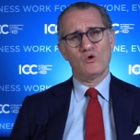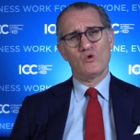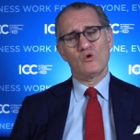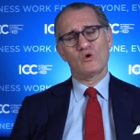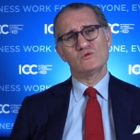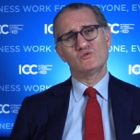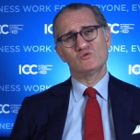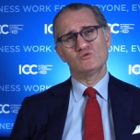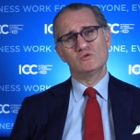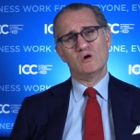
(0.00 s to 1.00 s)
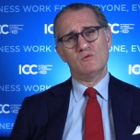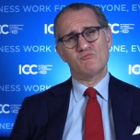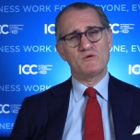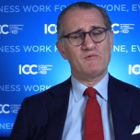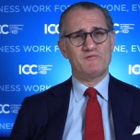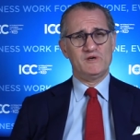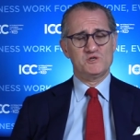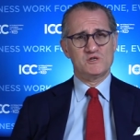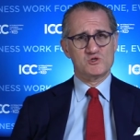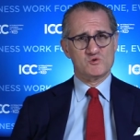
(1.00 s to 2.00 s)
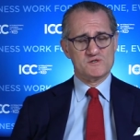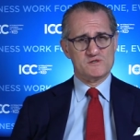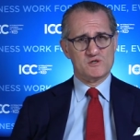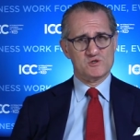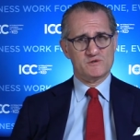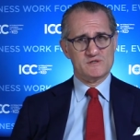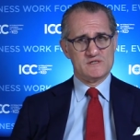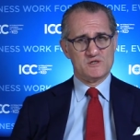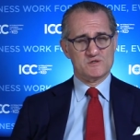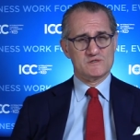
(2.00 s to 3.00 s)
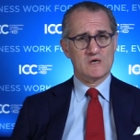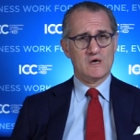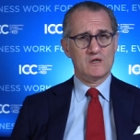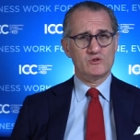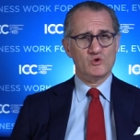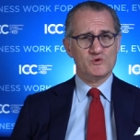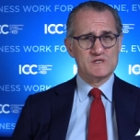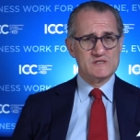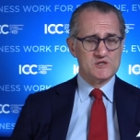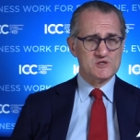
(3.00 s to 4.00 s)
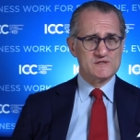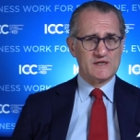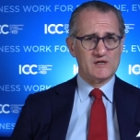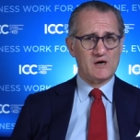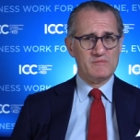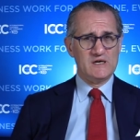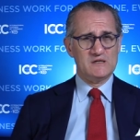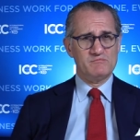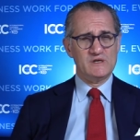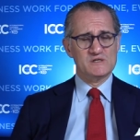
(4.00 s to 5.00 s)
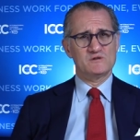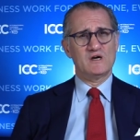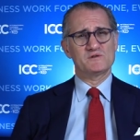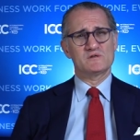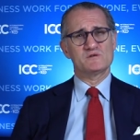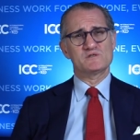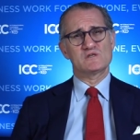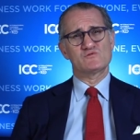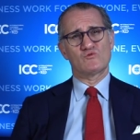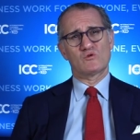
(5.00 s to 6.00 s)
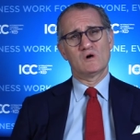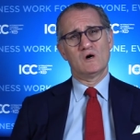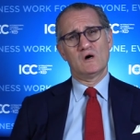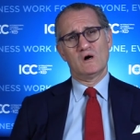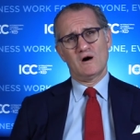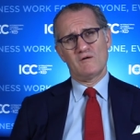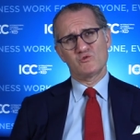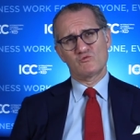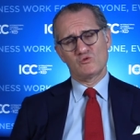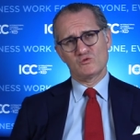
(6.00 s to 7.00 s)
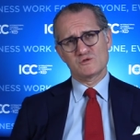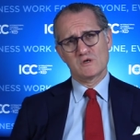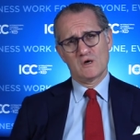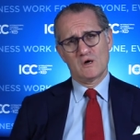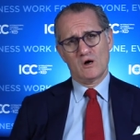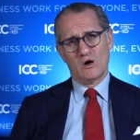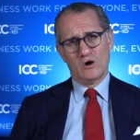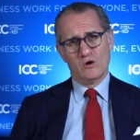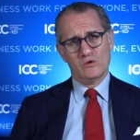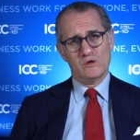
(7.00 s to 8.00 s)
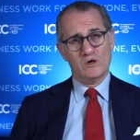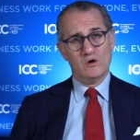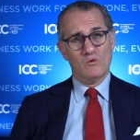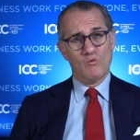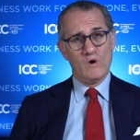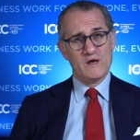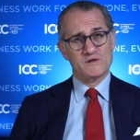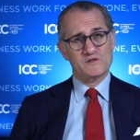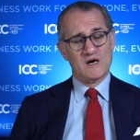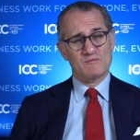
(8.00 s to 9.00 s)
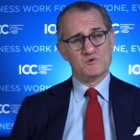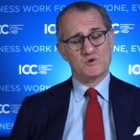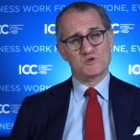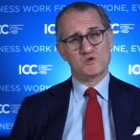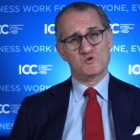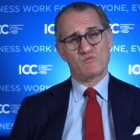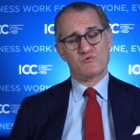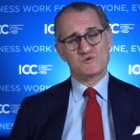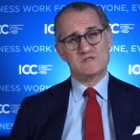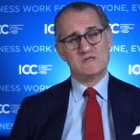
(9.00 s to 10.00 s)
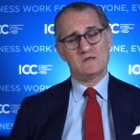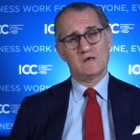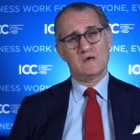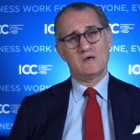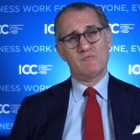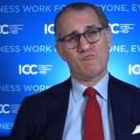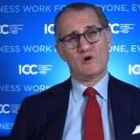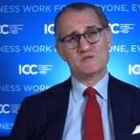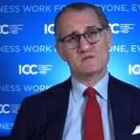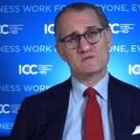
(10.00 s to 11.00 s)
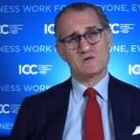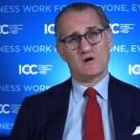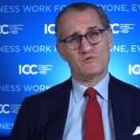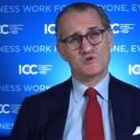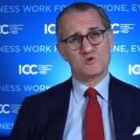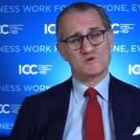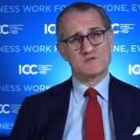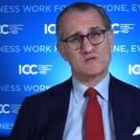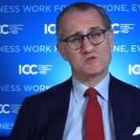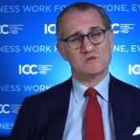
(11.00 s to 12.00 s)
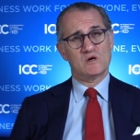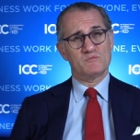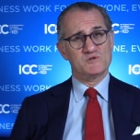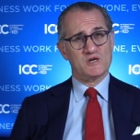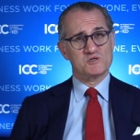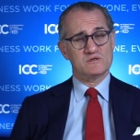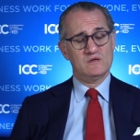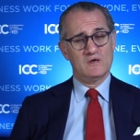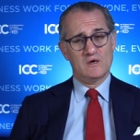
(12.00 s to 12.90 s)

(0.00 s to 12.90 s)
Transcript: or to uh, prima facie jurisdictional decisions, the decisions that are made based on Article 6.4 of the rules on uh, whether the arbitration should proceed in presence of a jurisdictional objection